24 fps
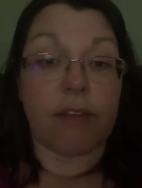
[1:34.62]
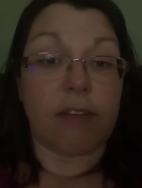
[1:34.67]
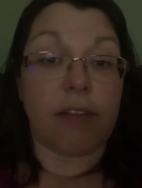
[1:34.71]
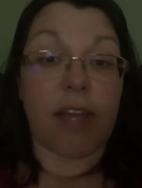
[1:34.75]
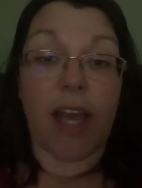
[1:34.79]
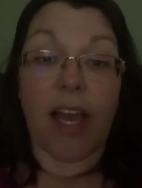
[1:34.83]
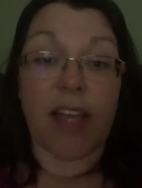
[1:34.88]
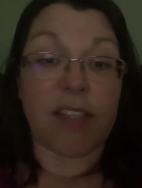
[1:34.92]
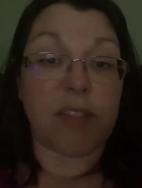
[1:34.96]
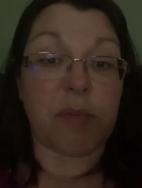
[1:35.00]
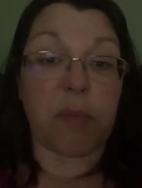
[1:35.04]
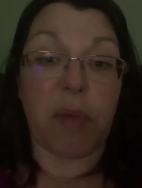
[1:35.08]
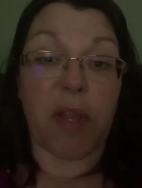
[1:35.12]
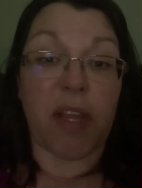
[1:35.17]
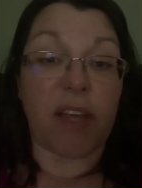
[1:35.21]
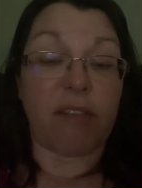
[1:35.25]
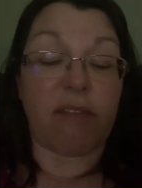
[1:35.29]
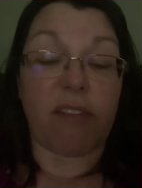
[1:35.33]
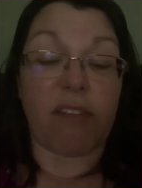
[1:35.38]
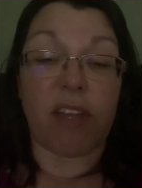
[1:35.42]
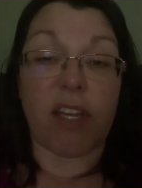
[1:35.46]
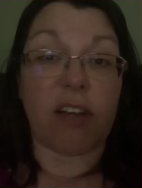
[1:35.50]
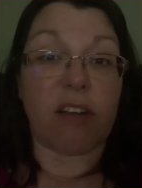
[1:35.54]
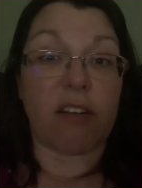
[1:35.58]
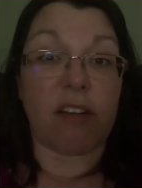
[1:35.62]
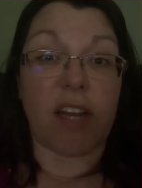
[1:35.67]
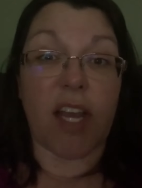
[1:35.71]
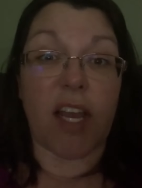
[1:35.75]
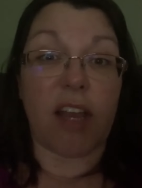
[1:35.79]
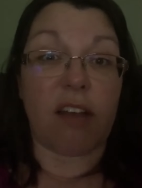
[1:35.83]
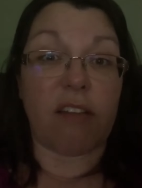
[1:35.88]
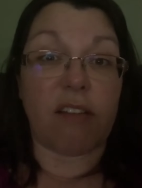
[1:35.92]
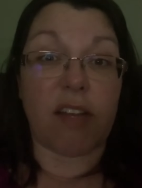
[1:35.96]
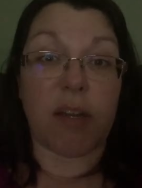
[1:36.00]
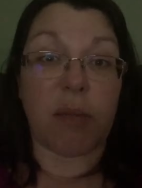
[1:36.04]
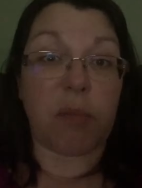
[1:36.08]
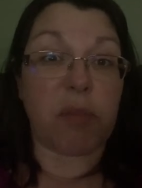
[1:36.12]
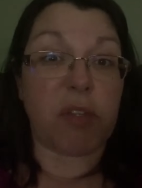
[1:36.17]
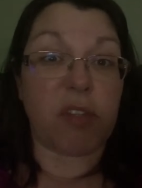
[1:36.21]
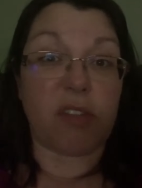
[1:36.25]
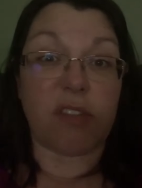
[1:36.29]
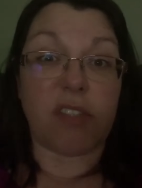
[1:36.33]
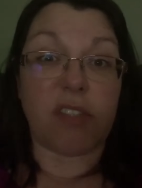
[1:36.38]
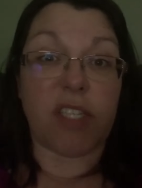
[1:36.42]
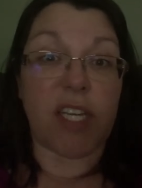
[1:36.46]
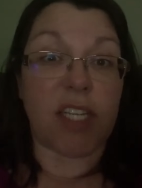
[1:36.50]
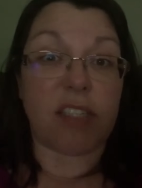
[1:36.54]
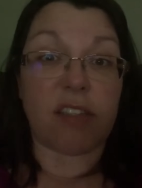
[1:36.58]
I smell like vinegar now and I'm a little
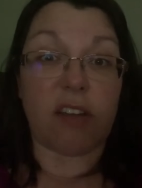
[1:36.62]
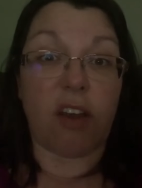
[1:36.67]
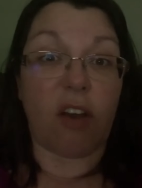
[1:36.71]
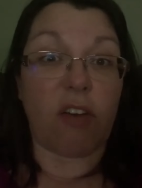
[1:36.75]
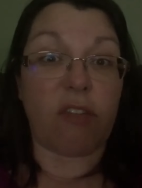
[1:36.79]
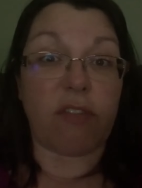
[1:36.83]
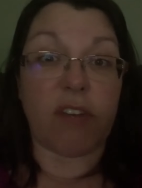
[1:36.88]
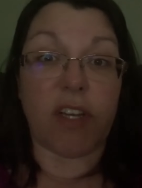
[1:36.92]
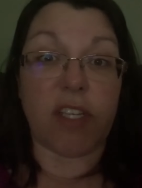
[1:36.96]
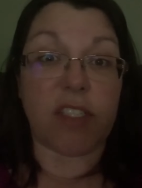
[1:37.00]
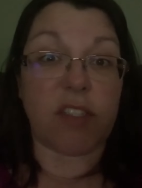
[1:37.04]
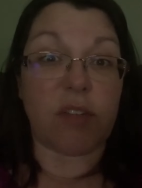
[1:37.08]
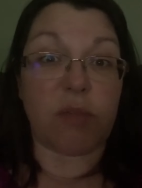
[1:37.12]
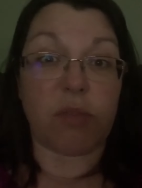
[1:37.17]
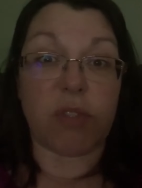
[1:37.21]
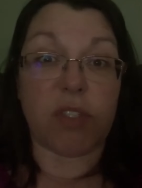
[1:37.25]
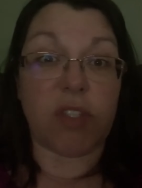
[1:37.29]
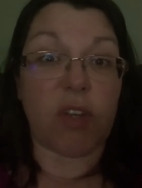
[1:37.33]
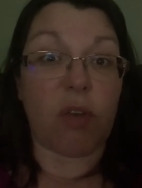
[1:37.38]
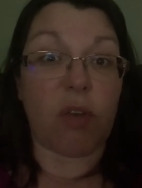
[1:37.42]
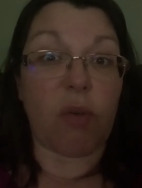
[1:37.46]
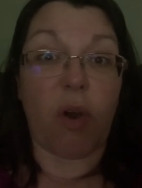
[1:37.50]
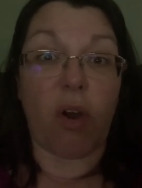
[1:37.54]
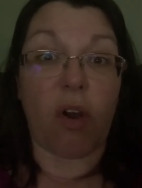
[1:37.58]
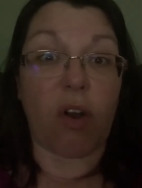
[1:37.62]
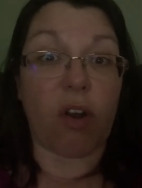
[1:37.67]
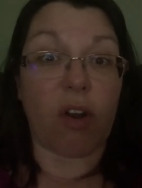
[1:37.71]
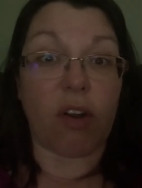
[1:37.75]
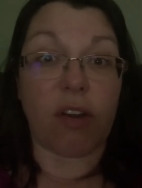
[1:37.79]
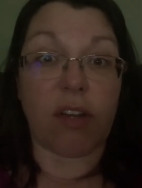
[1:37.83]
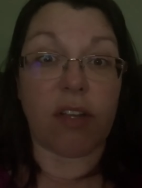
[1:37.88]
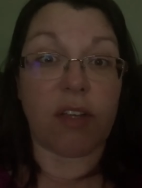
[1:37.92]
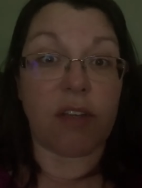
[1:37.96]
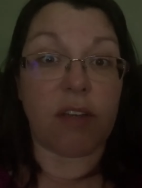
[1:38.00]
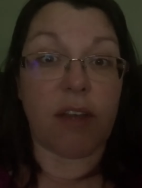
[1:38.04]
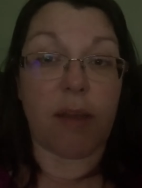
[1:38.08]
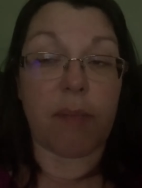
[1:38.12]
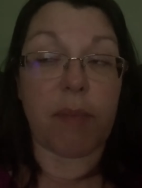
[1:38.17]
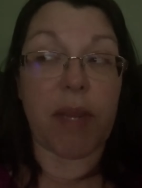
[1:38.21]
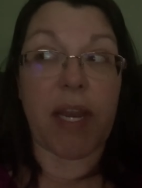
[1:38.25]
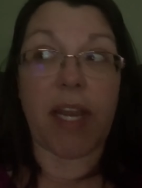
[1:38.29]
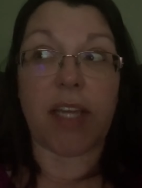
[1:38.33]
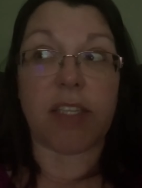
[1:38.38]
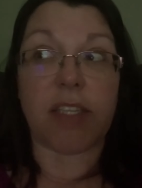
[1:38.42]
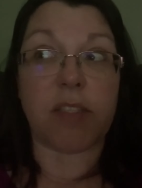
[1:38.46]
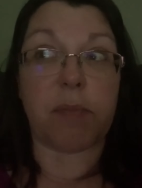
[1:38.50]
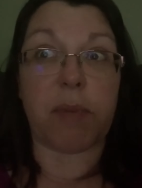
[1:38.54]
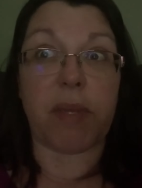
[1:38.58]
ticked off because it was so hard. I mean,
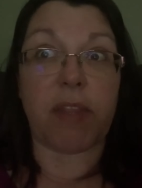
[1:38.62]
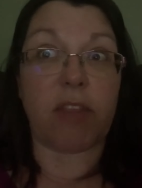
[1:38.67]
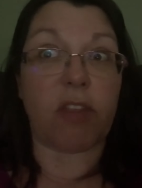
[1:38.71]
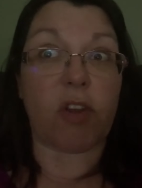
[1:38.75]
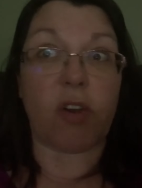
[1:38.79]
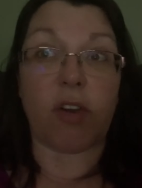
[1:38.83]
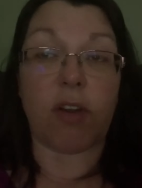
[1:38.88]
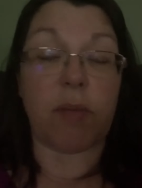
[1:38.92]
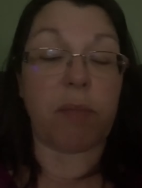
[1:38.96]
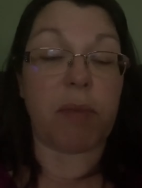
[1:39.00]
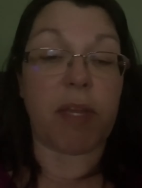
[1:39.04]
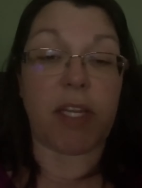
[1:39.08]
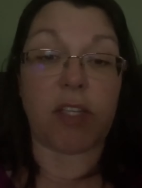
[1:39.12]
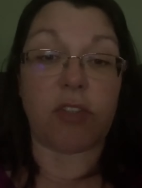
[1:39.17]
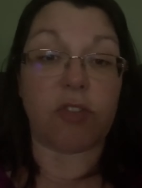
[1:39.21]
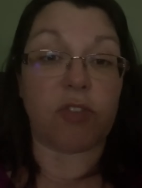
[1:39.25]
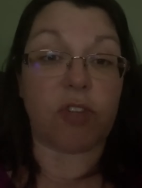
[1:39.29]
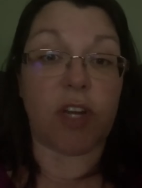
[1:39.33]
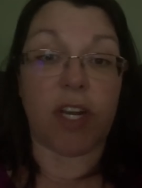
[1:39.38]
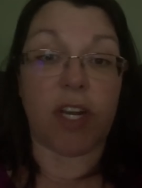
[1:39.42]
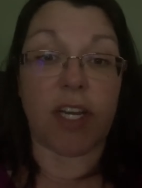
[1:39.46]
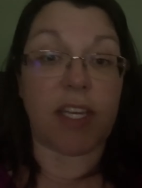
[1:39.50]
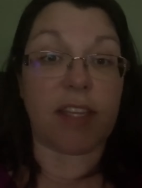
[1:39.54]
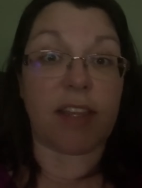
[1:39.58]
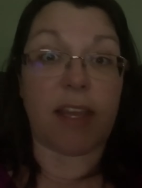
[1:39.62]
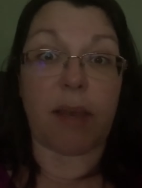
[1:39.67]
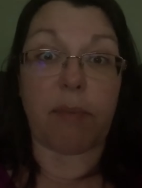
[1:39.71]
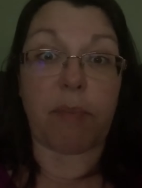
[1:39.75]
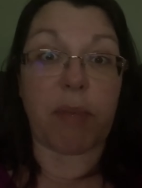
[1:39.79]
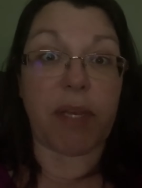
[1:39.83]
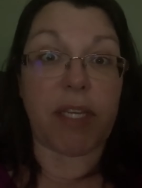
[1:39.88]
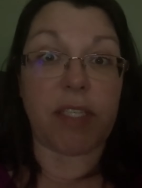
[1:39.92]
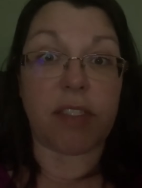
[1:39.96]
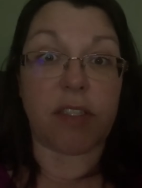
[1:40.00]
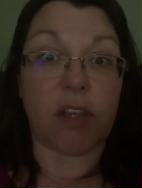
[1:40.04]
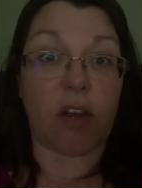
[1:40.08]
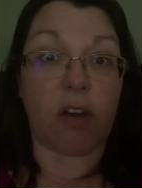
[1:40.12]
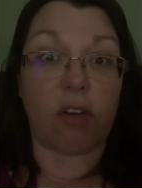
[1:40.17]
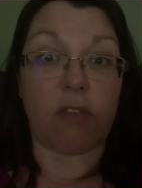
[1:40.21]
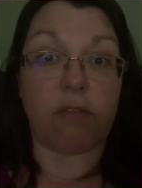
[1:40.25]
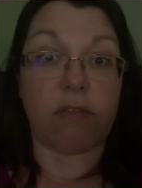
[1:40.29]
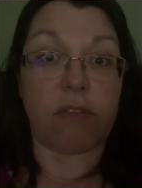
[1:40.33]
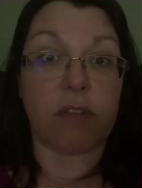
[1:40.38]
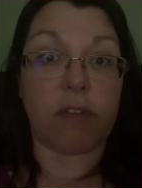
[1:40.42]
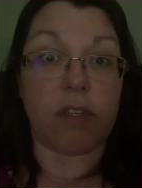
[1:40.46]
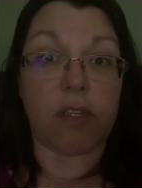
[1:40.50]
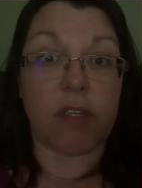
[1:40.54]
I spent 30 minutes trying to get that piece off.